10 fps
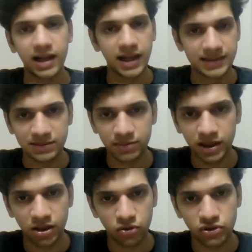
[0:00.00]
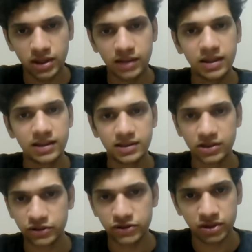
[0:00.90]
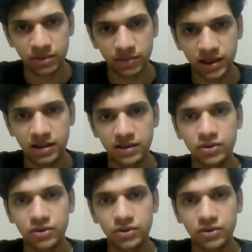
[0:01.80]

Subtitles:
as I explained in logical, it is the traditional part.